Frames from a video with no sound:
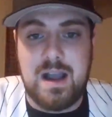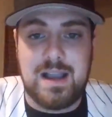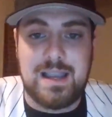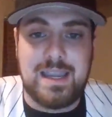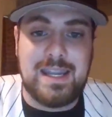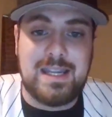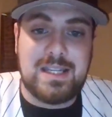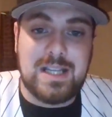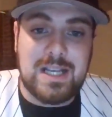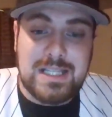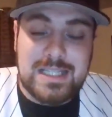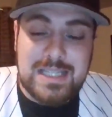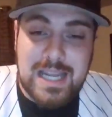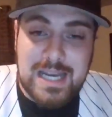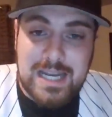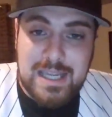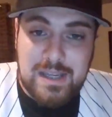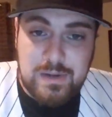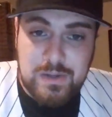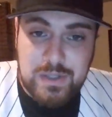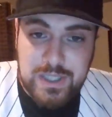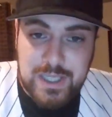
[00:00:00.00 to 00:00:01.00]
He does
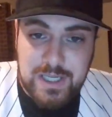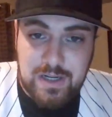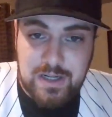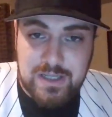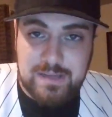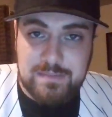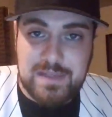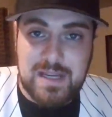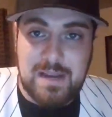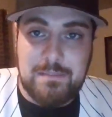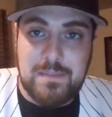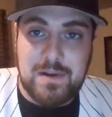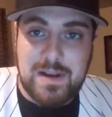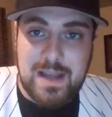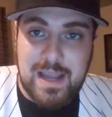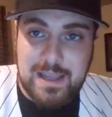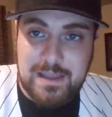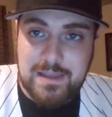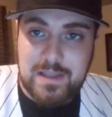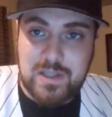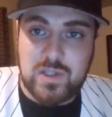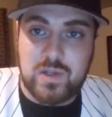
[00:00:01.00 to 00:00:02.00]
get Houston on September 9th,